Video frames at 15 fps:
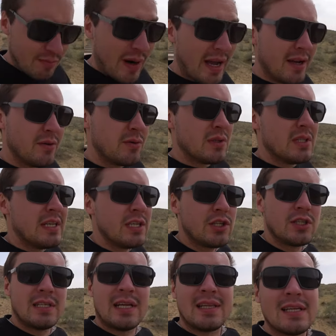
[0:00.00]
by a
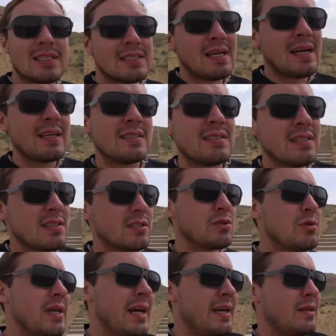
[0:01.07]
religion that does not exist
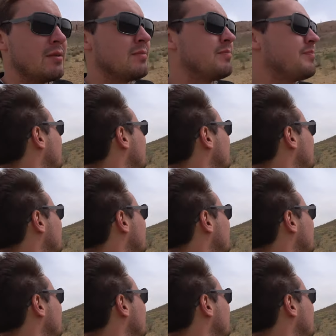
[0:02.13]
today.